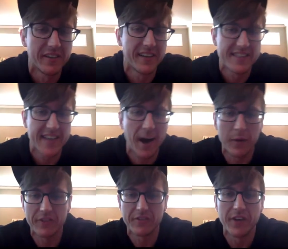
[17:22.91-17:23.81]
That's how
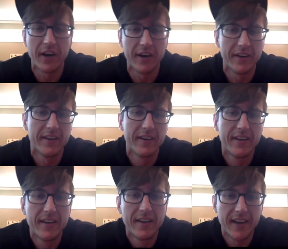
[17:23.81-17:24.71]
it's done.
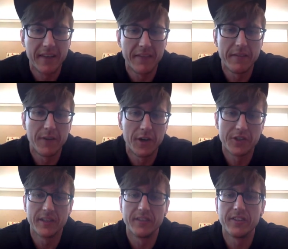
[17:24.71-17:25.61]
And then the
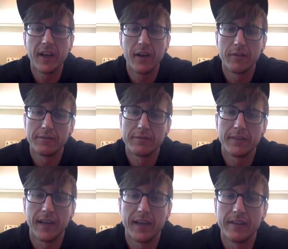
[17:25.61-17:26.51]
function itself
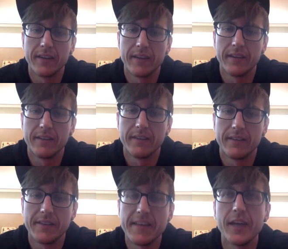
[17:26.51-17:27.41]
and
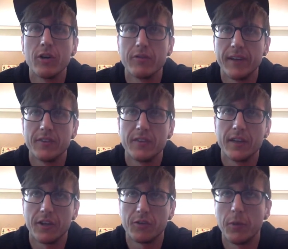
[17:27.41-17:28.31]
in the interface that
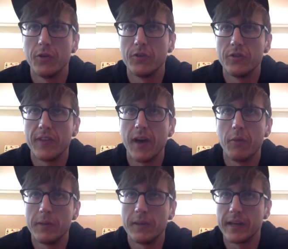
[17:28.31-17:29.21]
it exposes, that
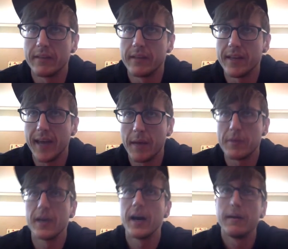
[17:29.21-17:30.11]
would be like the
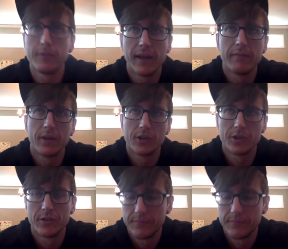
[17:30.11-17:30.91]
API for that function.